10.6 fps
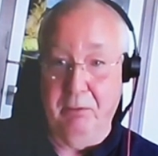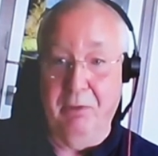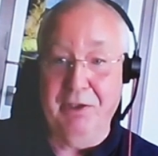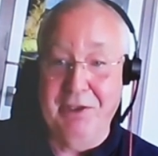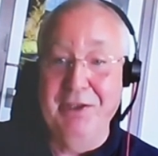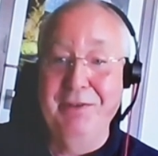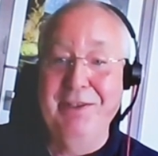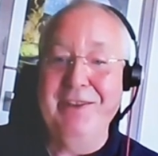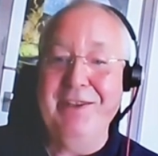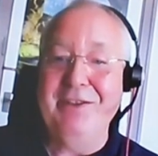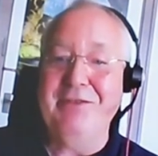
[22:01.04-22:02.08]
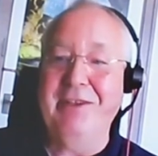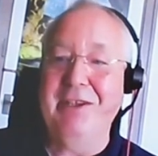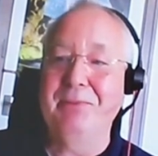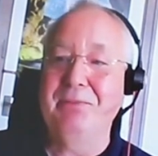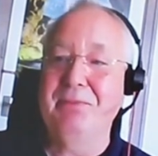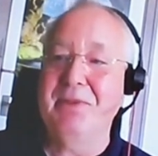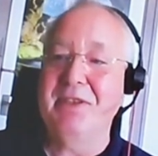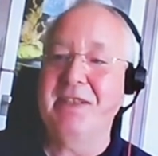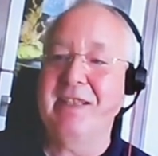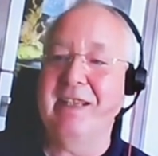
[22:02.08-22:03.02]
to know what you're doing in those
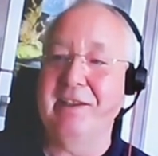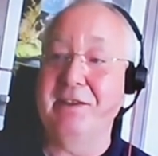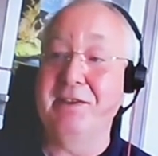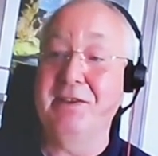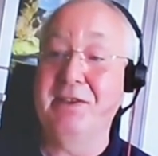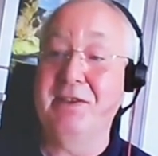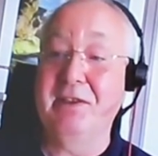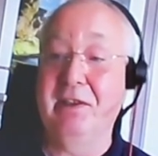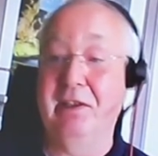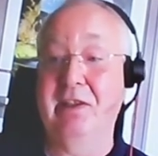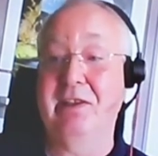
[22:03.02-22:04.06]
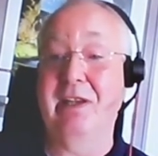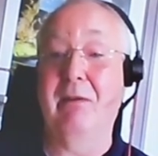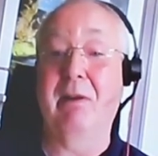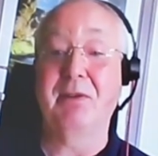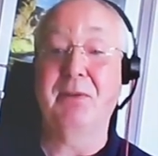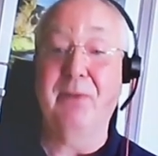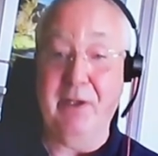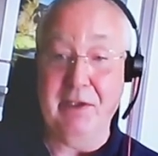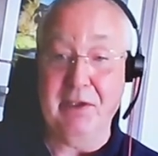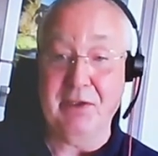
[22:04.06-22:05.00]
realms, and you need to know how to
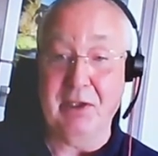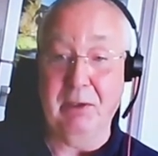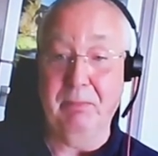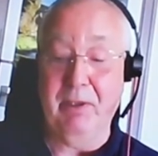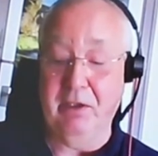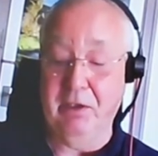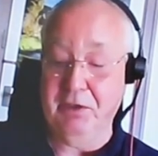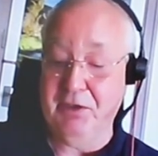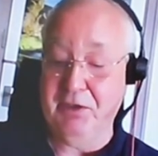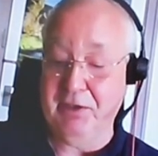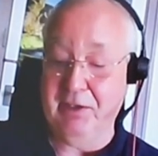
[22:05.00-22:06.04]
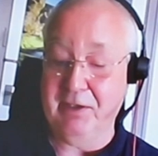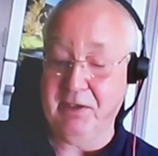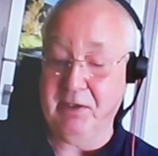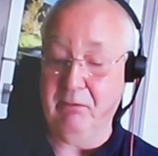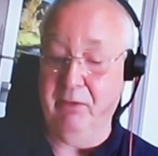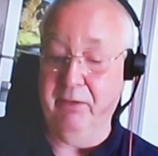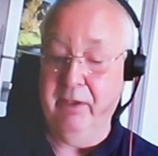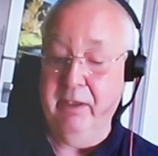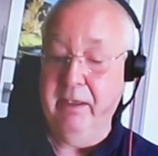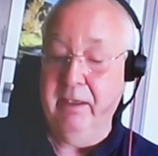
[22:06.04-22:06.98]
find your soul paths, and so
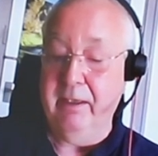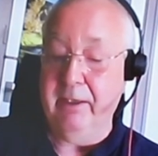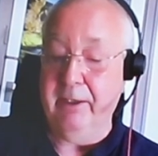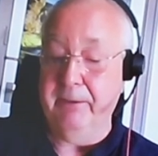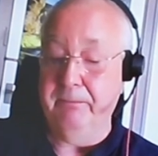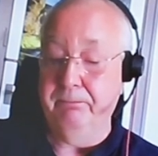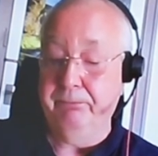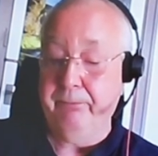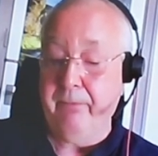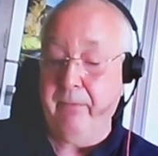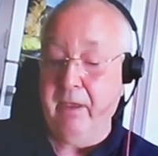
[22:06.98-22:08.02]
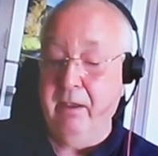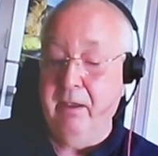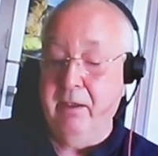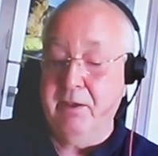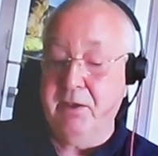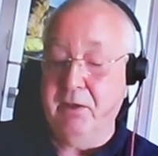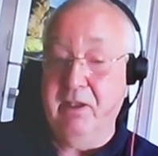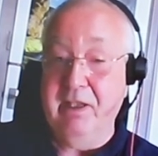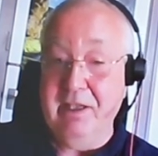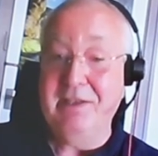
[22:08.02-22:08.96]
on.
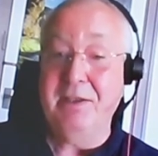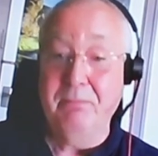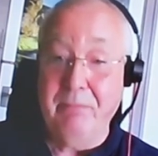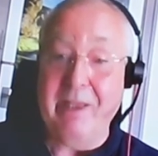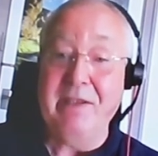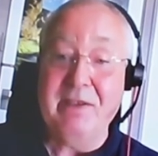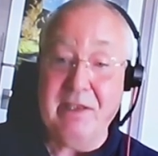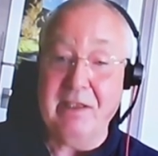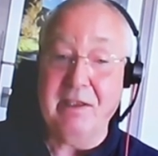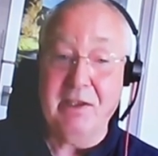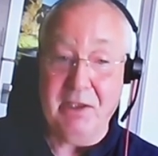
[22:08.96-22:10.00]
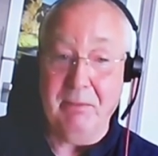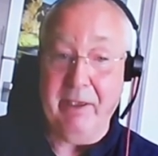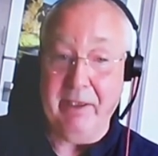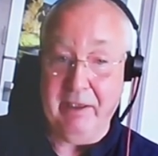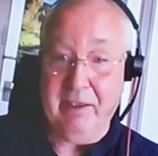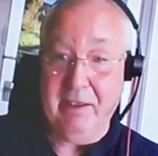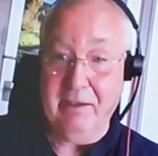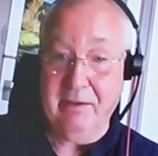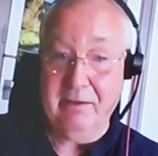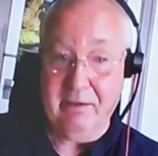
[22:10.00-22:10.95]
So you need some basic
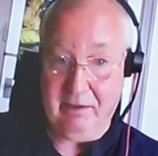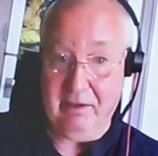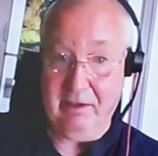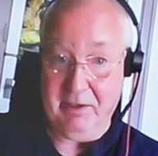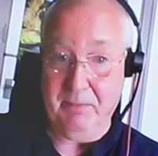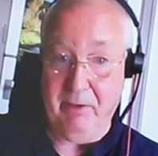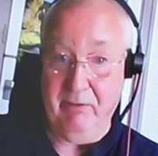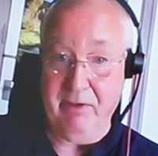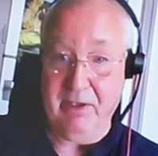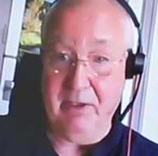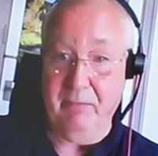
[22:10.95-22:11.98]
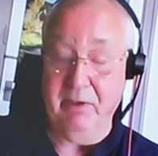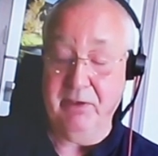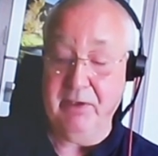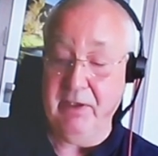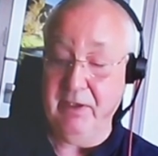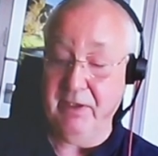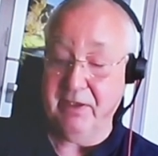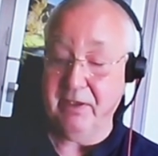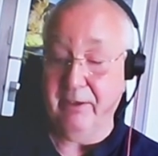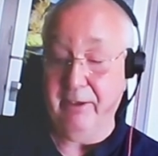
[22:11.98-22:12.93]
shamanic experience and
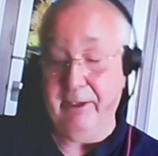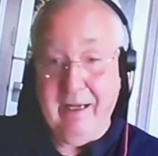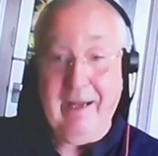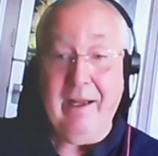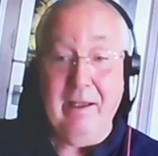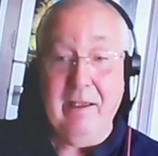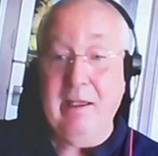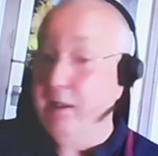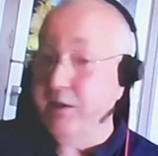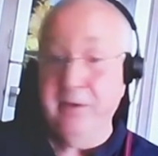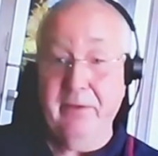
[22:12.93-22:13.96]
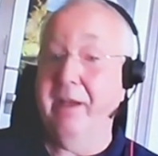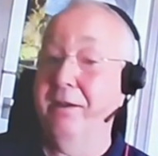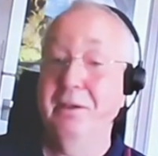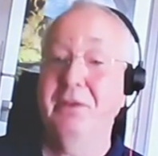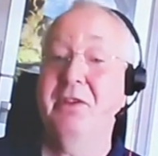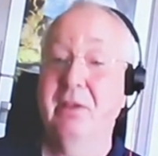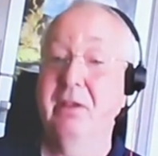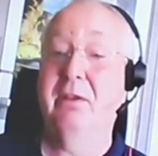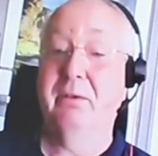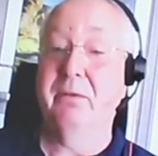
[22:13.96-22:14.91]
abilities. That isn't that hard
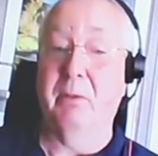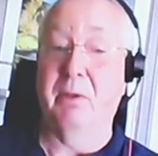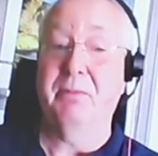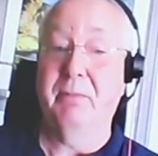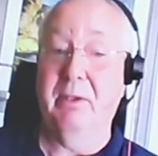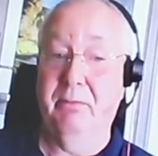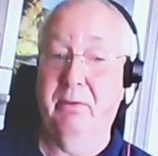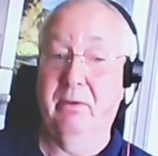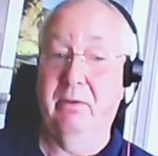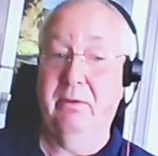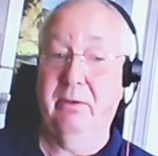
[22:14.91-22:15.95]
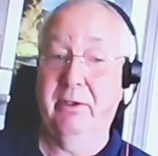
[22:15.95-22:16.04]
to learn for most people.